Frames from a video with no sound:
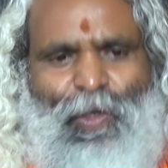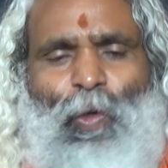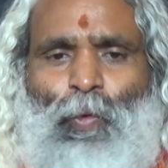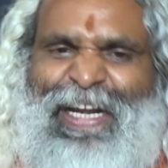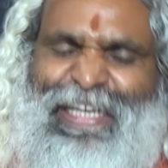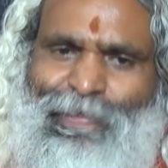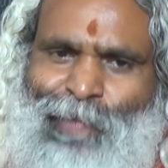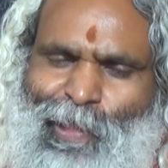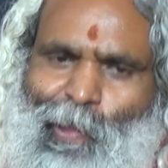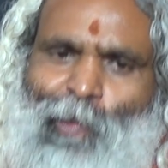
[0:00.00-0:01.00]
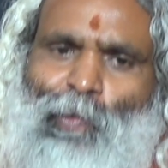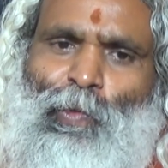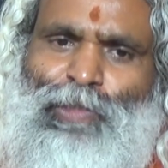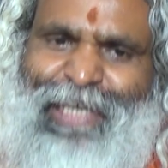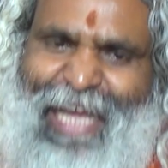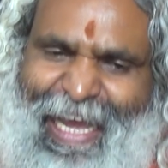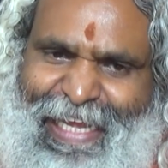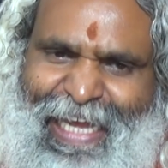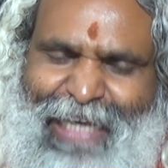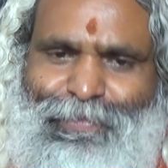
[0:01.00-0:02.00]
whatever conclusion I
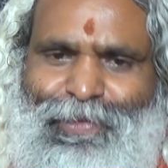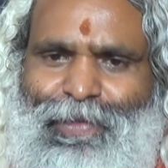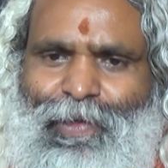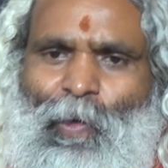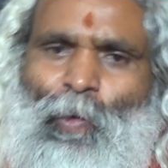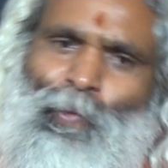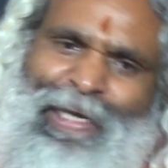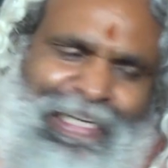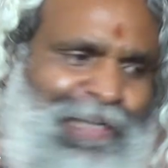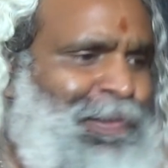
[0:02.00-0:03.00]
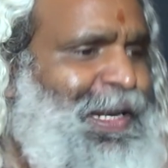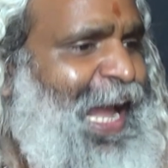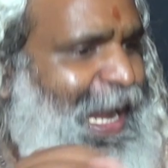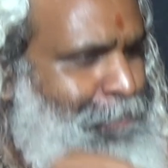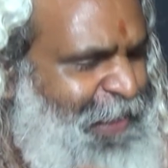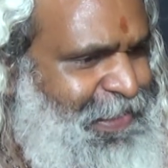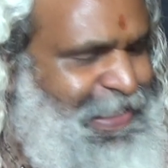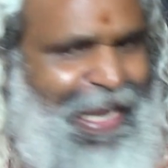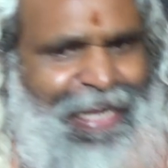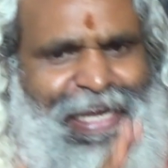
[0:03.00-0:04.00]
have, whatever
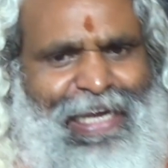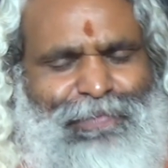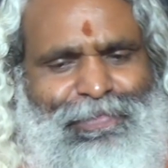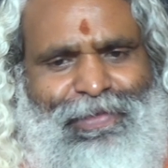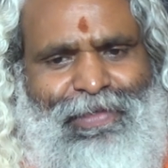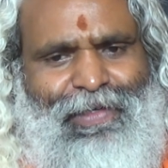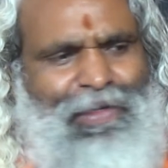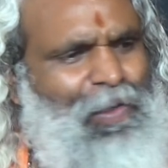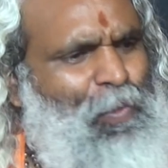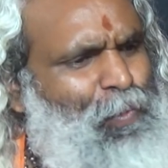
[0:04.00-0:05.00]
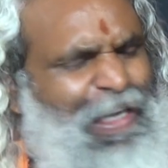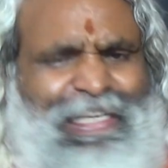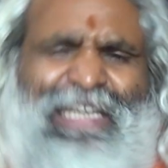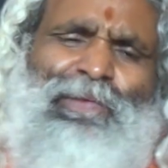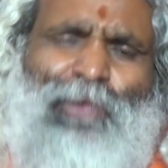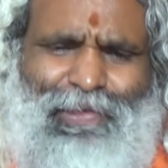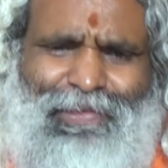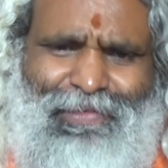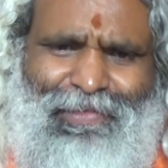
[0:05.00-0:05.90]
habits I have, whatever,